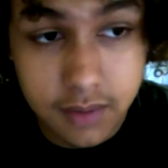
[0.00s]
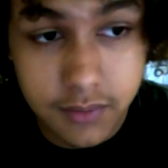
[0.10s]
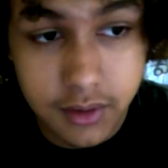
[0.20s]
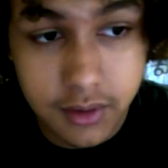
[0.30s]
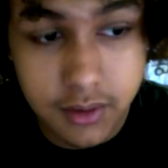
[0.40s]

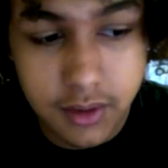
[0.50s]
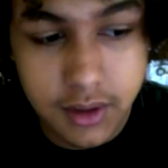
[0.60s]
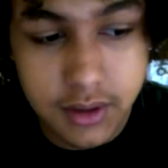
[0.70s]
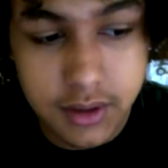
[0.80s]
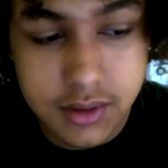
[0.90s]
there
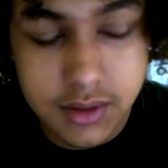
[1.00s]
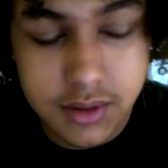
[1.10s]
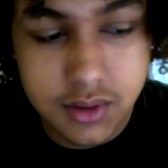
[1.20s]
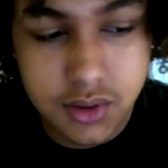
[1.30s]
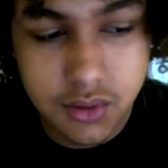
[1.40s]
is
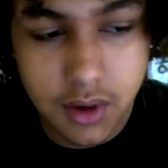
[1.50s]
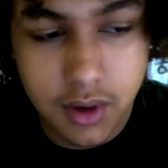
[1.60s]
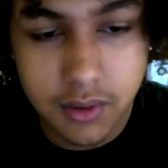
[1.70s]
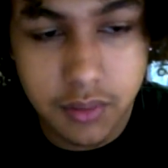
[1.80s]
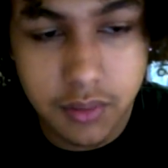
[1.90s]
two
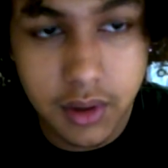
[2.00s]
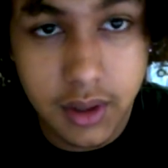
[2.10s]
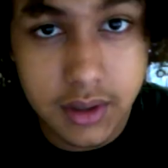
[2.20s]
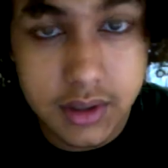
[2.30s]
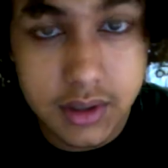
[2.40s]
other
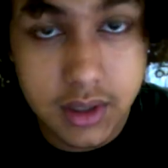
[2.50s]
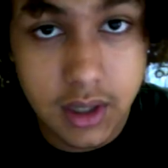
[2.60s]
plays,